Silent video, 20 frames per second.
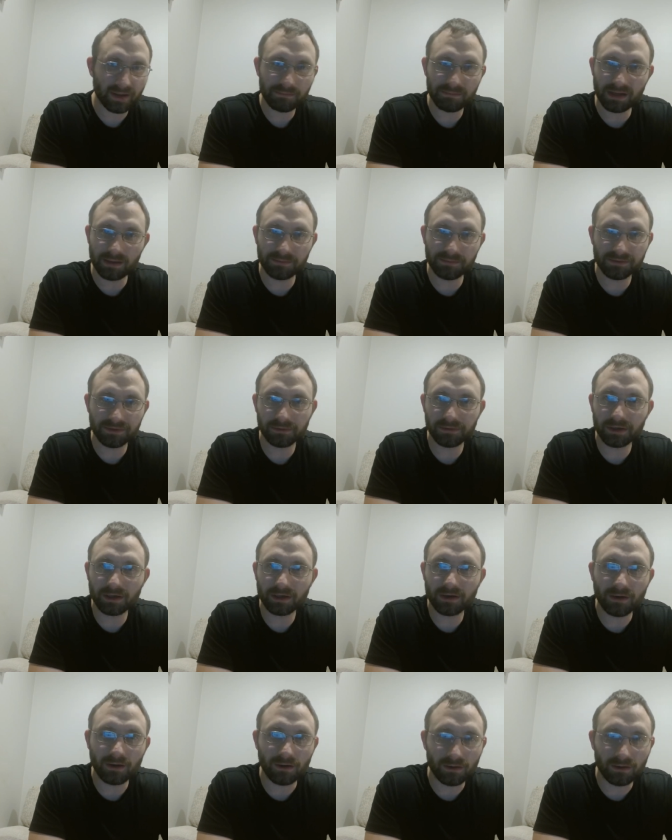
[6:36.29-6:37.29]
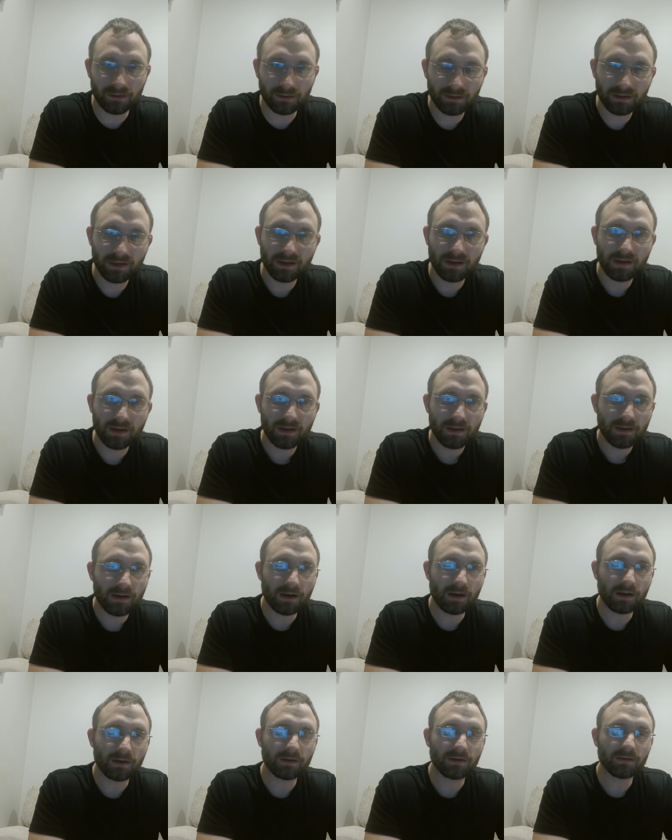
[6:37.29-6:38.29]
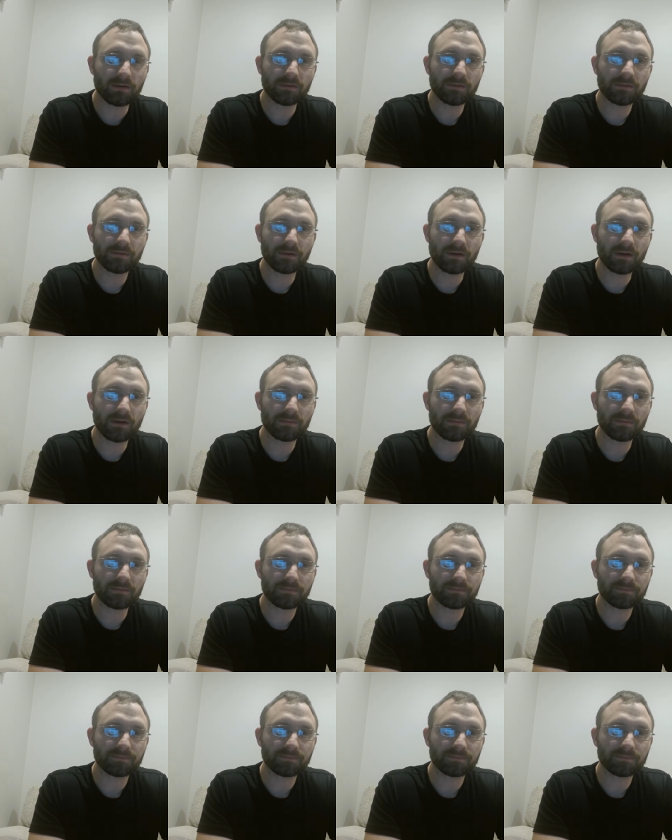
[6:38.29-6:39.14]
memory recall of um,